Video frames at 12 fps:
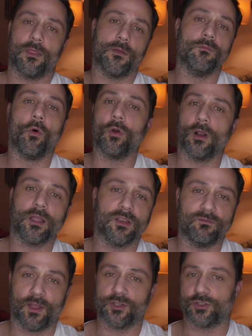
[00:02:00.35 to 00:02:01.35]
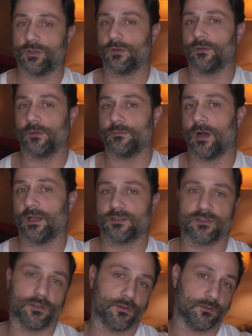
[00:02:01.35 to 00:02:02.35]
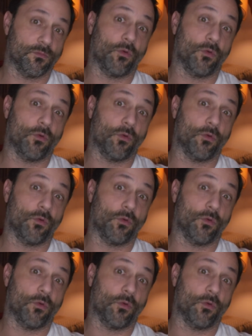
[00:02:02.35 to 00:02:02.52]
the more unconventional the monster, the